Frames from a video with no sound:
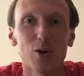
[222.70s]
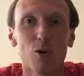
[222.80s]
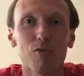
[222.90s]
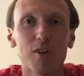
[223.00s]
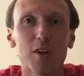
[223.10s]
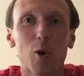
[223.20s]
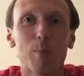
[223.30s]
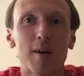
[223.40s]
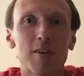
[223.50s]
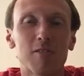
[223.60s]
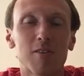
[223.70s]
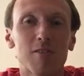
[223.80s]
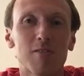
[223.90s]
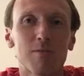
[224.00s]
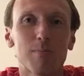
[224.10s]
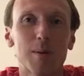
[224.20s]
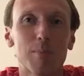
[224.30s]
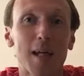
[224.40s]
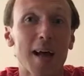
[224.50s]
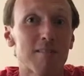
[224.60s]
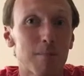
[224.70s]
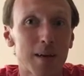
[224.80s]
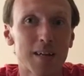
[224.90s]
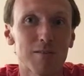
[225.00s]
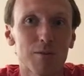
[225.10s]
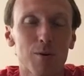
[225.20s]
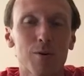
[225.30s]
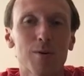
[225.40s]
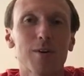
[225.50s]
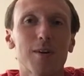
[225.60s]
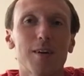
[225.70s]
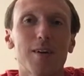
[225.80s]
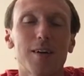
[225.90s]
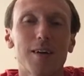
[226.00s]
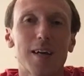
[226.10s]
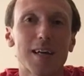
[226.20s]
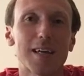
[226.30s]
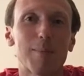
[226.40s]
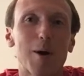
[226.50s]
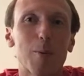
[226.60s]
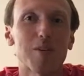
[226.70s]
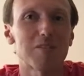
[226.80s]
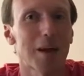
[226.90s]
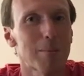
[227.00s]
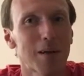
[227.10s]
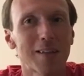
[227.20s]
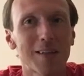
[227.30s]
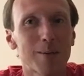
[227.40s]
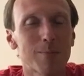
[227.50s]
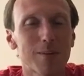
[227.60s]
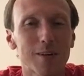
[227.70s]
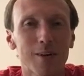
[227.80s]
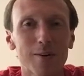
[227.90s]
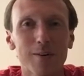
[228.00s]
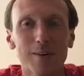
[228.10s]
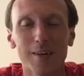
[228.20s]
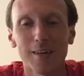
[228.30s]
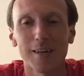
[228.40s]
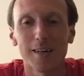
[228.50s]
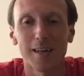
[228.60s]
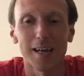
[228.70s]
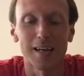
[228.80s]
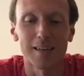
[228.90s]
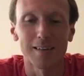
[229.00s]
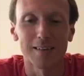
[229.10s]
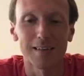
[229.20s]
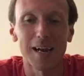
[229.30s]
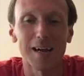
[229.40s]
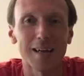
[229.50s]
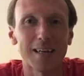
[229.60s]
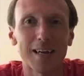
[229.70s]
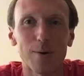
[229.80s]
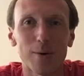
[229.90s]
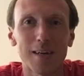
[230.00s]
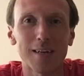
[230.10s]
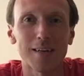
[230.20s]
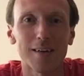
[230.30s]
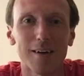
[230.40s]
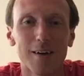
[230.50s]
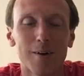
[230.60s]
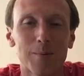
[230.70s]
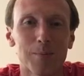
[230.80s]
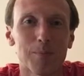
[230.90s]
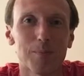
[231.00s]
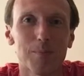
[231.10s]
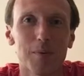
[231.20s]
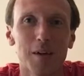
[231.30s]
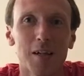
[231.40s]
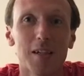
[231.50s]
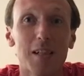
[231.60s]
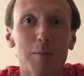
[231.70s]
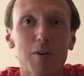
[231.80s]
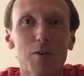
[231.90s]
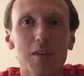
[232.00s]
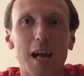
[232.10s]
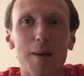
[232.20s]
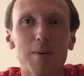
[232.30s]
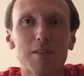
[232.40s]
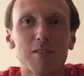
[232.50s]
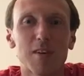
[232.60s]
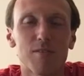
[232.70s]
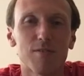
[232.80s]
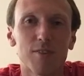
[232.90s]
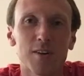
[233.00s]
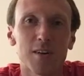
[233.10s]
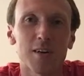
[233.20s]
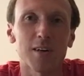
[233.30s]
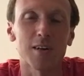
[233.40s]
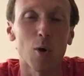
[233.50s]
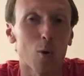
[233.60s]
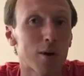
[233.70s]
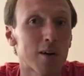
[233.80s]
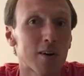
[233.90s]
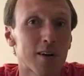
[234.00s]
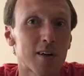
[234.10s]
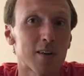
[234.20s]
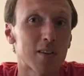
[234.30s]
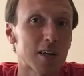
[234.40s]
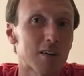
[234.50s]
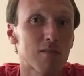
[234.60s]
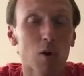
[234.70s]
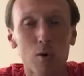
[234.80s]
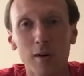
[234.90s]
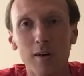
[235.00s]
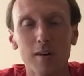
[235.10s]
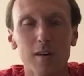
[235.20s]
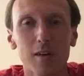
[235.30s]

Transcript: Hopefully a whole bunch of people I haven't met, so I can get my helmet signed by them, you know. And yeah, I can't wait. Let me know in the comments if you're going or you're thinking of going.